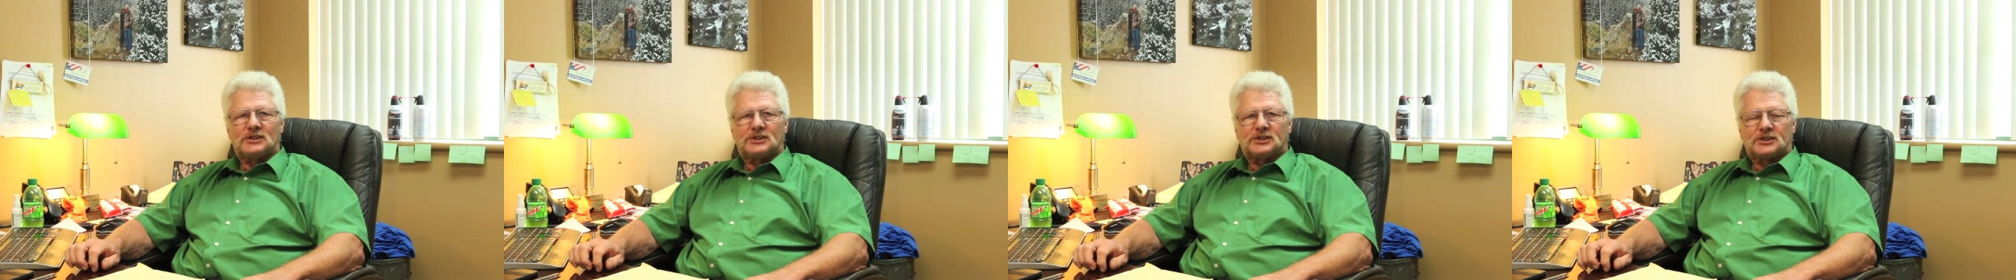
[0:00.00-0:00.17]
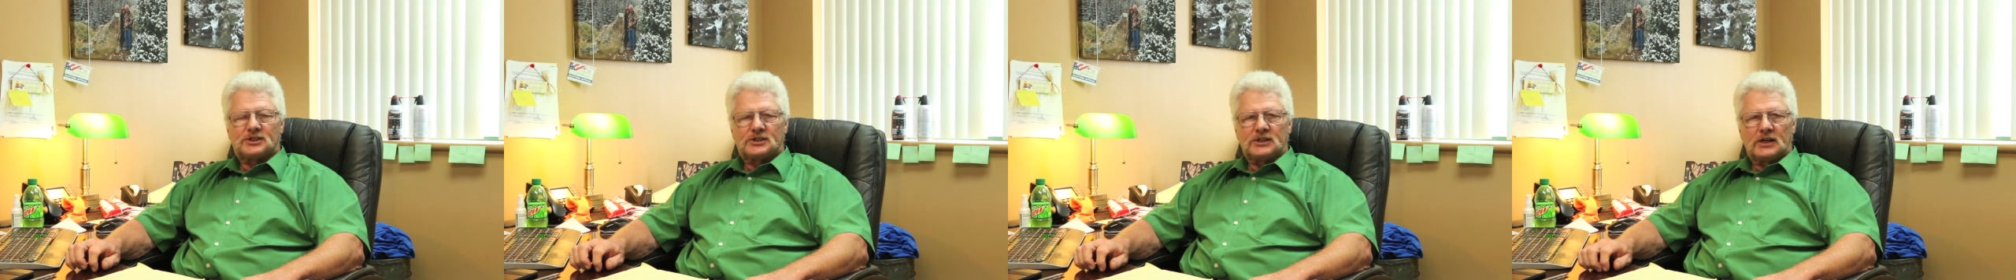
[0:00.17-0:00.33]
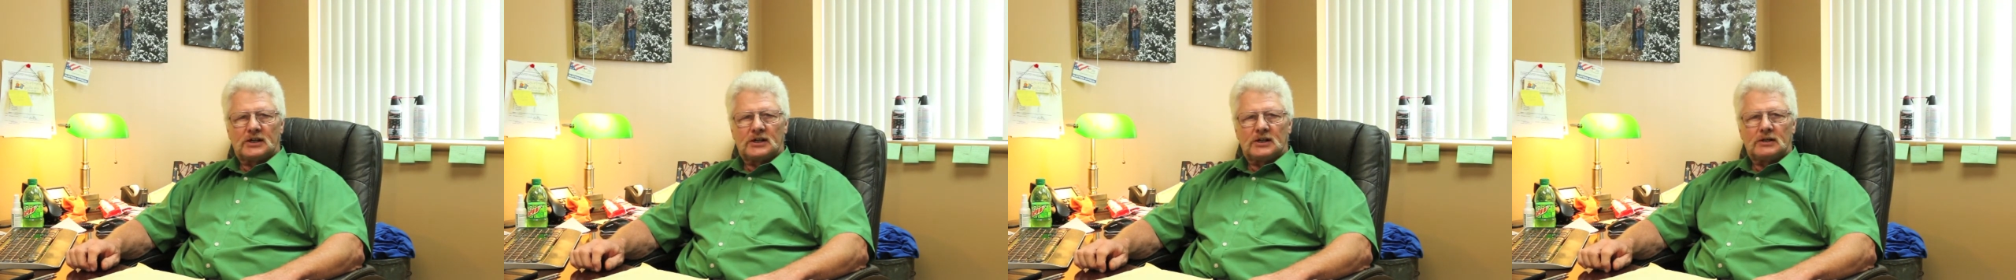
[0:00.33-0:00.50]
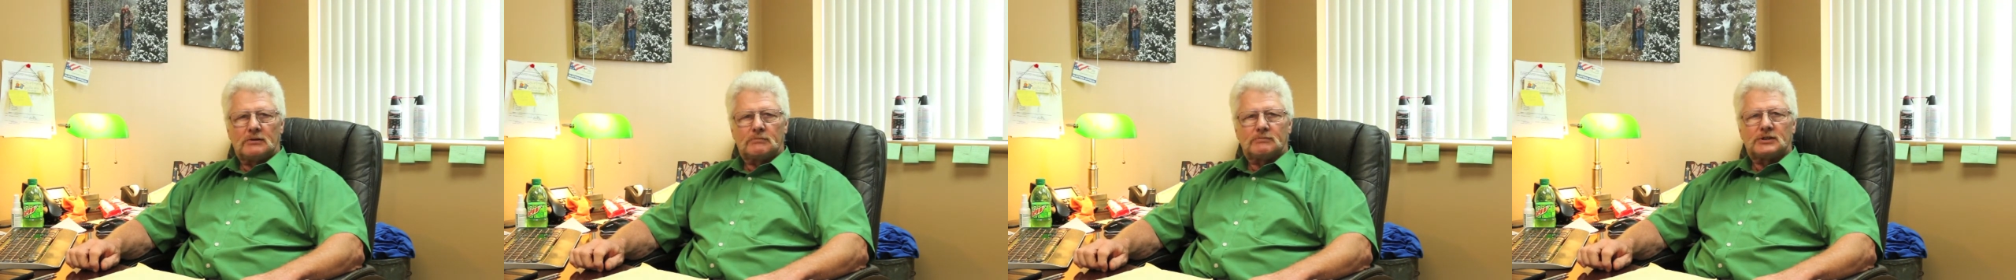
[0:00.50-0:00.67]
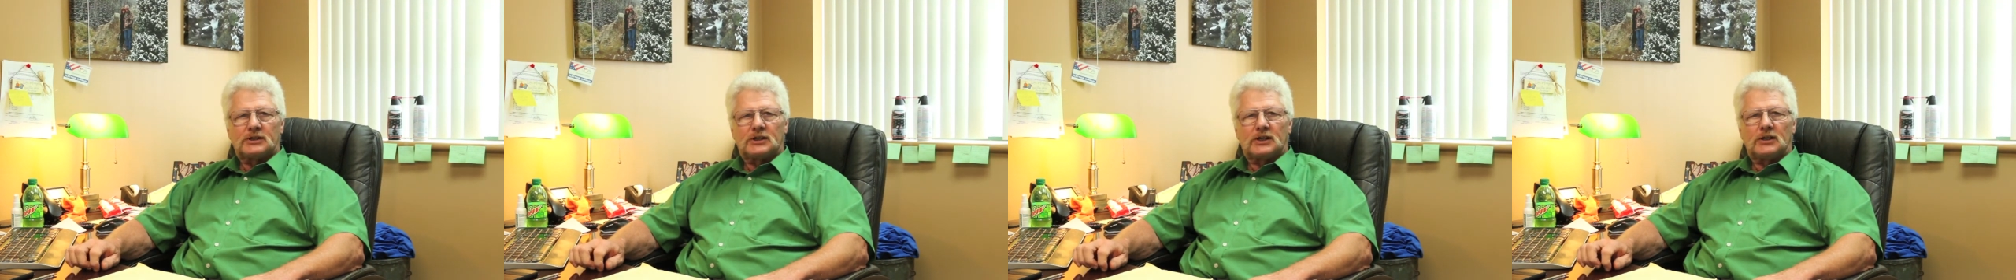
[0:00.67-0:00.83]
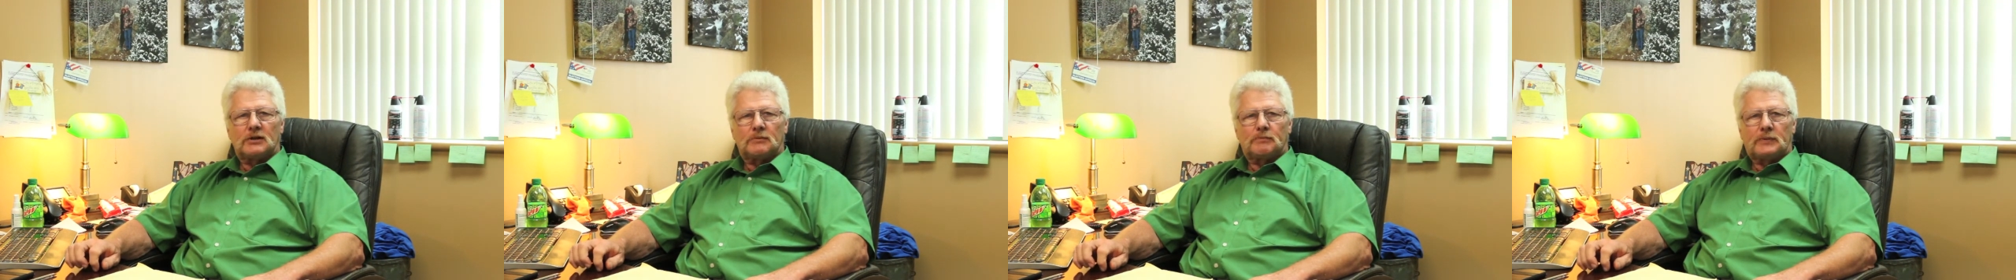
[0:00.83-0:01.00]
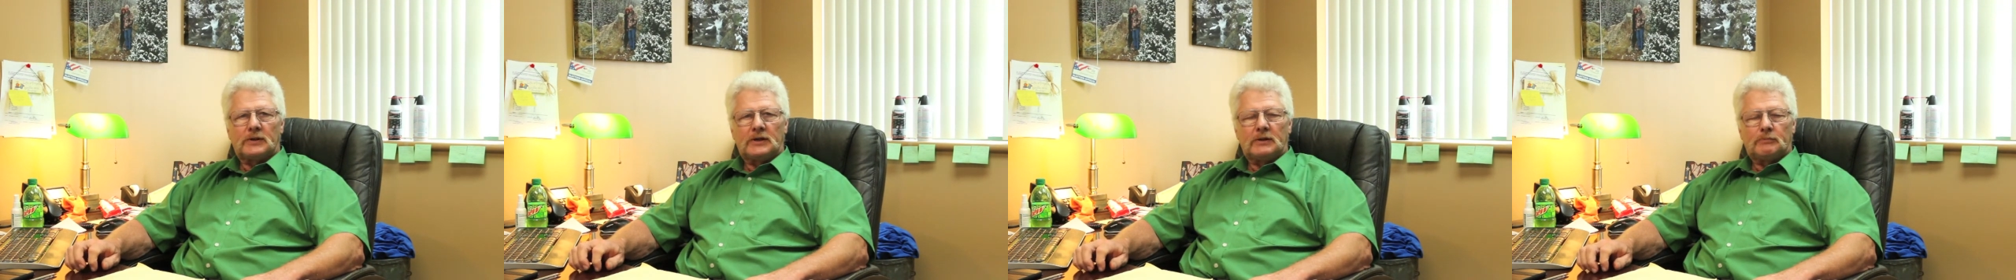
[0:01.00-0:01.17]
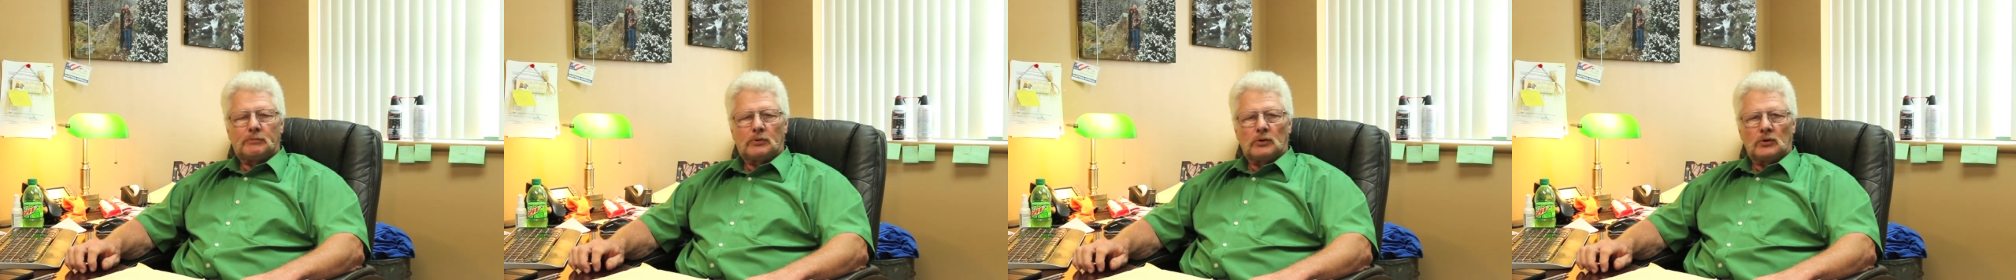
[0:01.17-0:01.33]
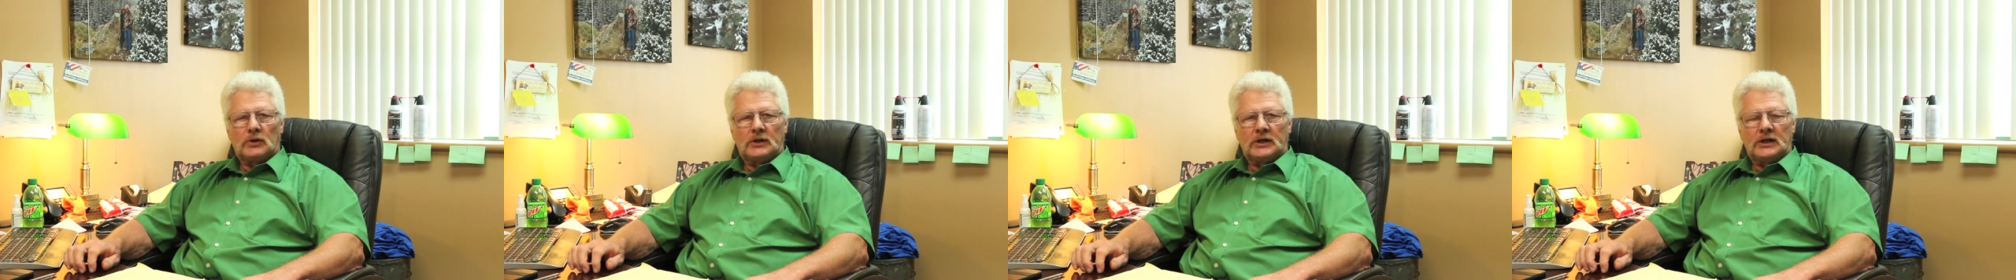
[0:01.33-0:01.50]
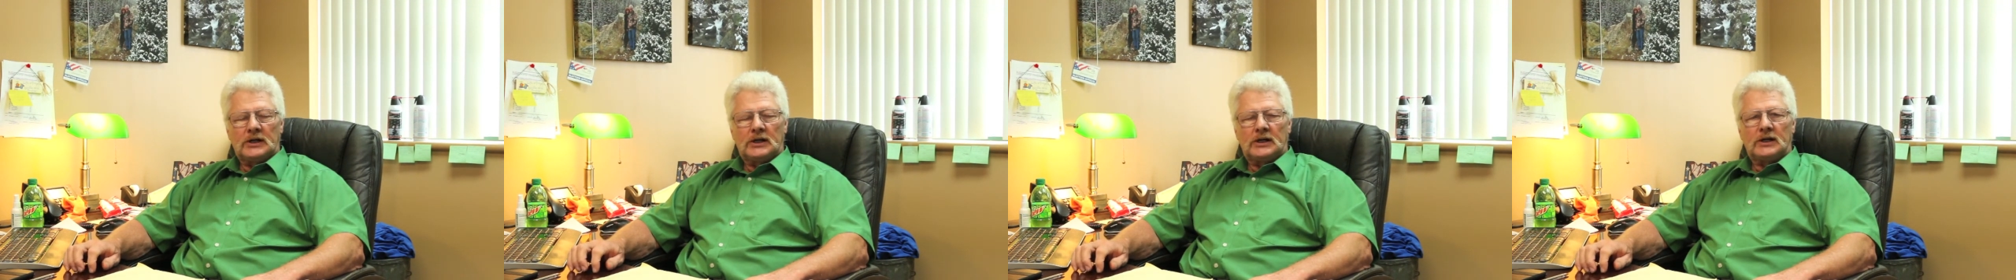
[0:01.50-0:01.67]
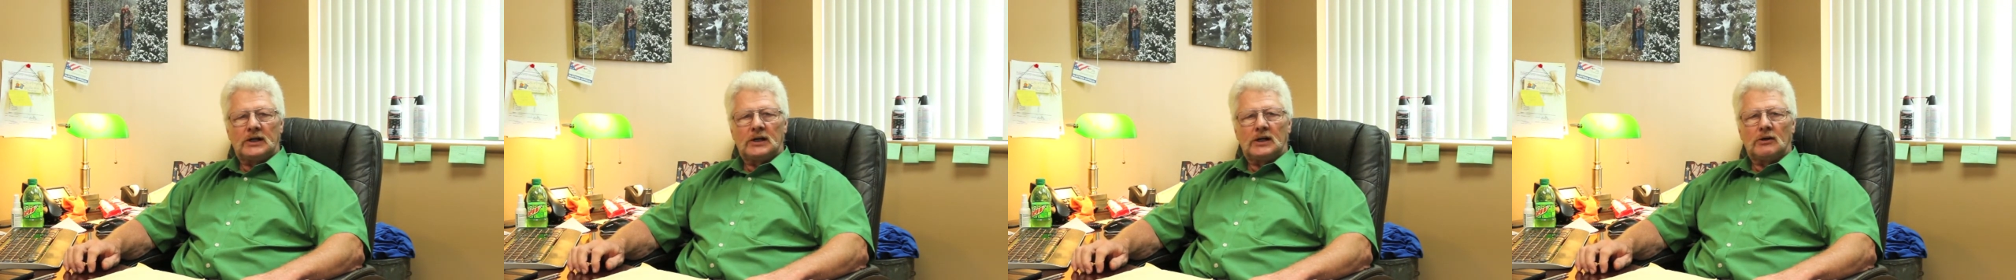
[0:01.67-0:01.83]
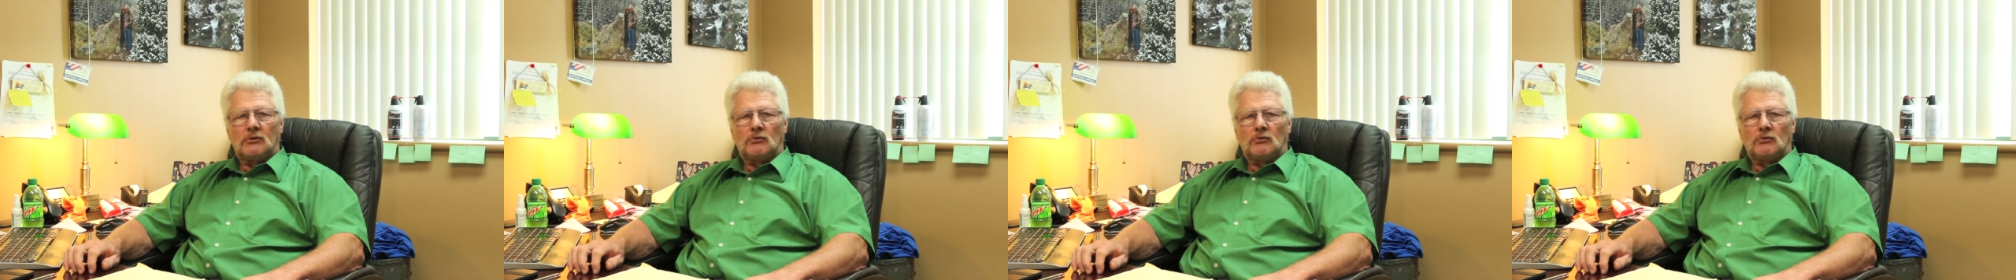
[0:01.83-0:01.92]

set up to get people in.